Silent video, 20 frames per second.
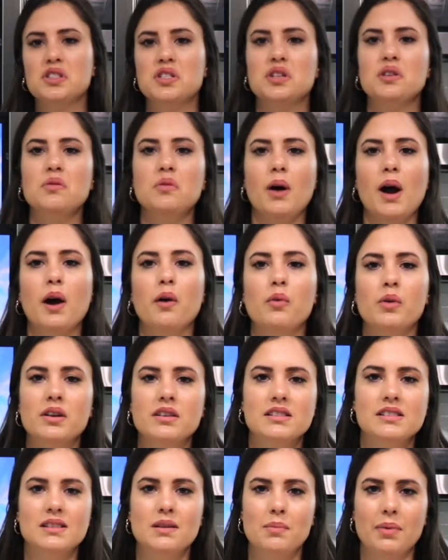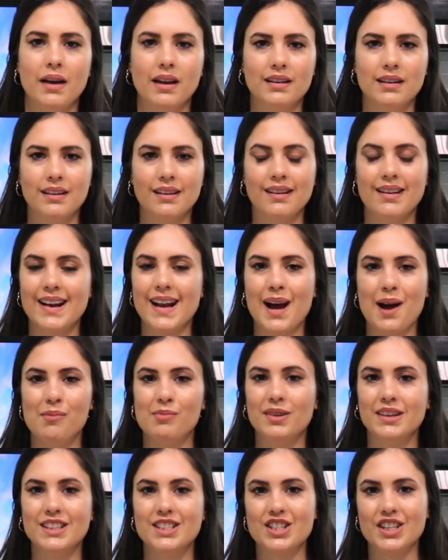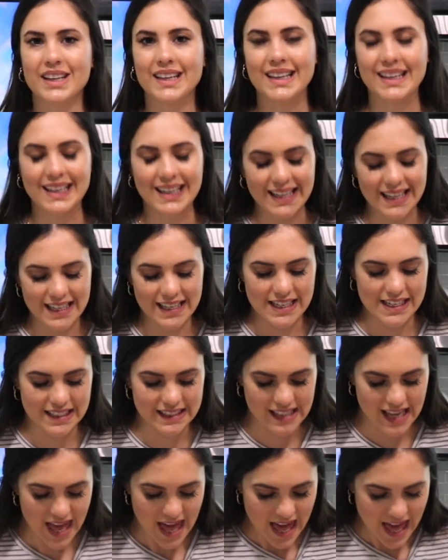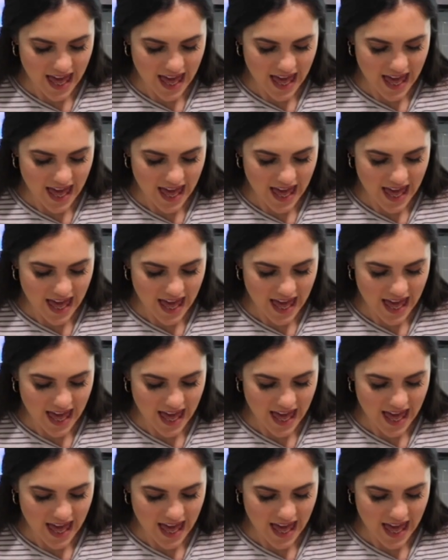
2 hours, depending on how much it needs.